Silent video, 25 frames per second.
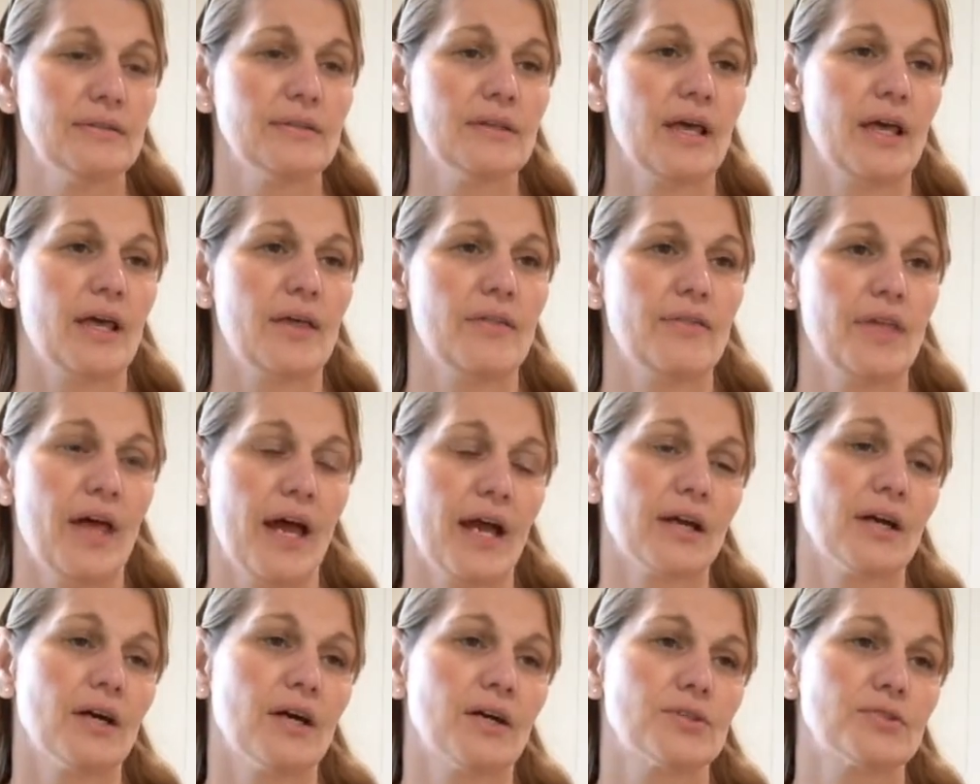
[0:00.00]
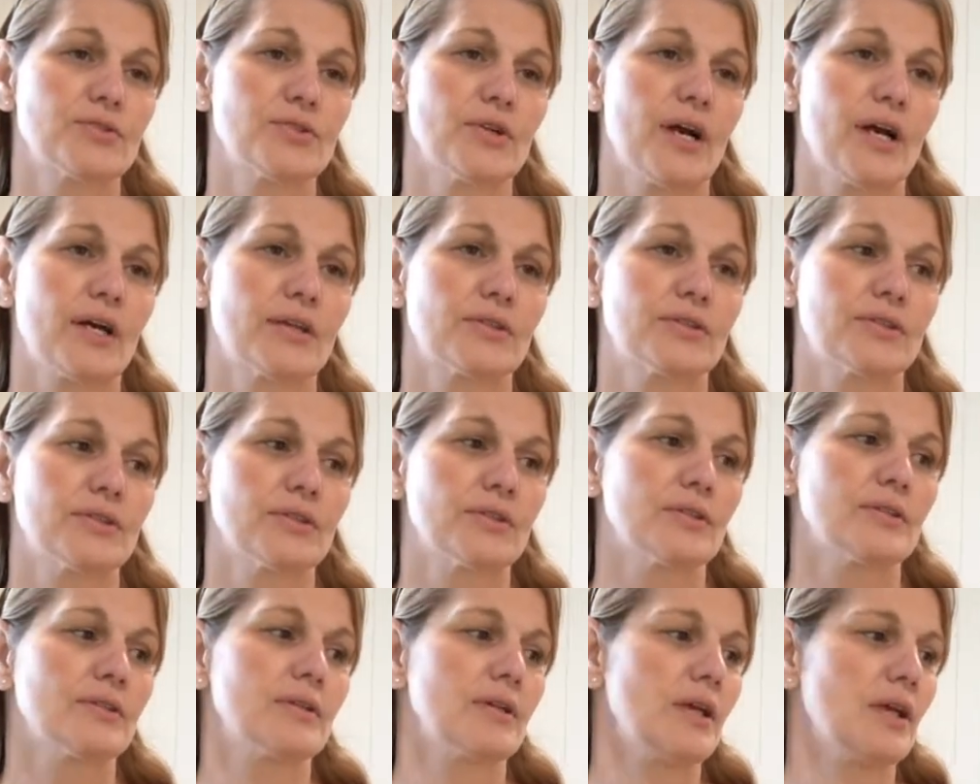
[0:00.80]
and that
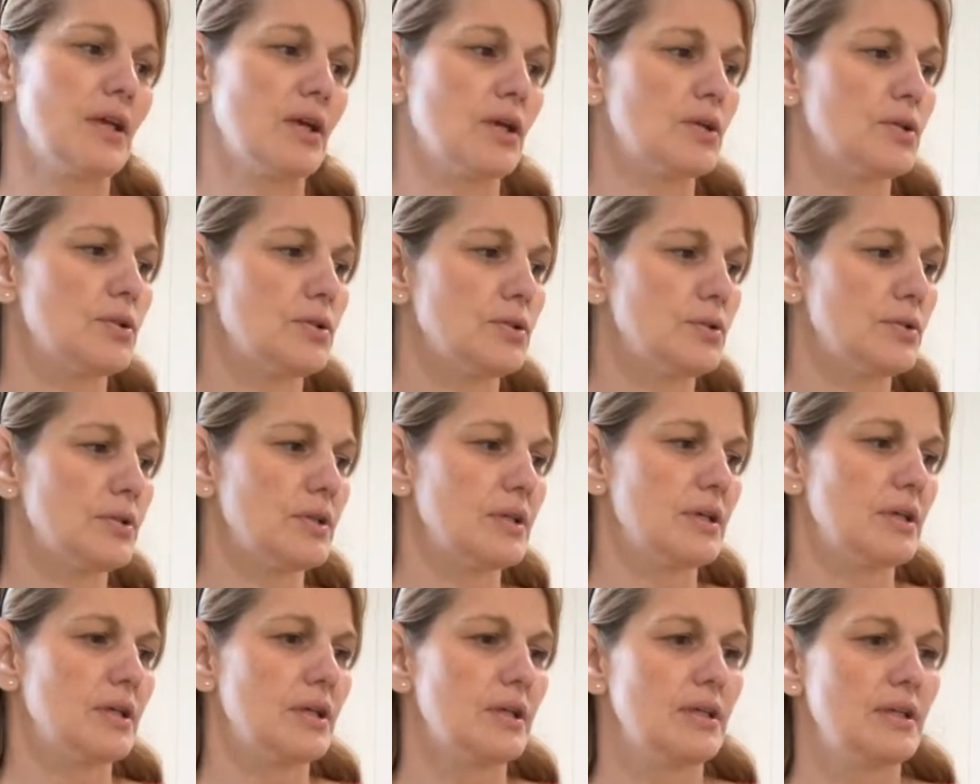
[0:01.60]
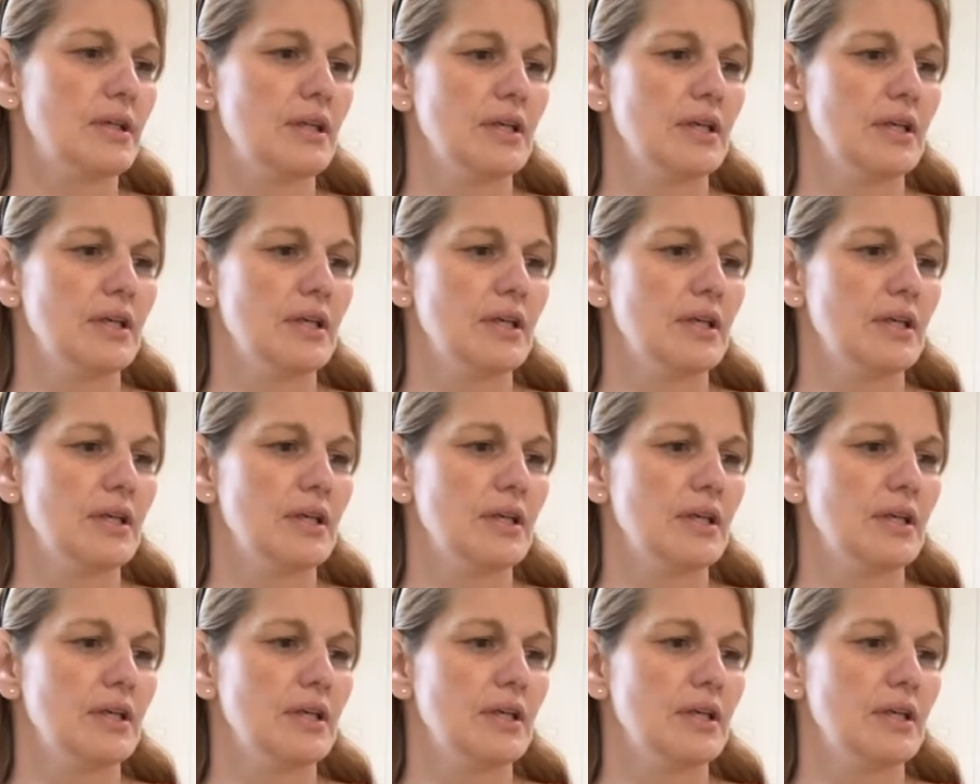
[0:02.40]
contractor included